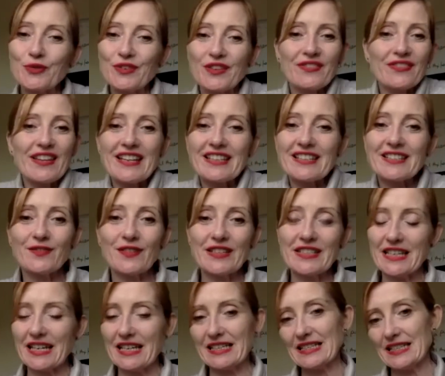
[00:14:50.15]
then that's
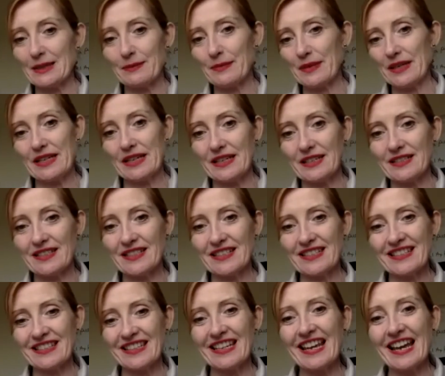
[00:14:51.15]
fantastic, because
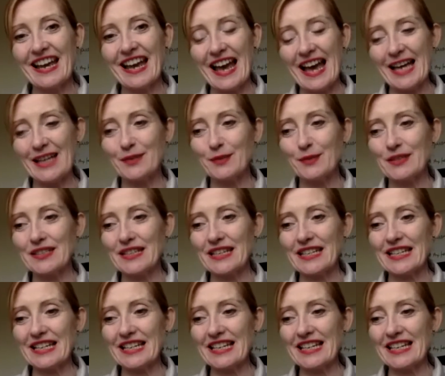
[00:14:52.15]
as you said,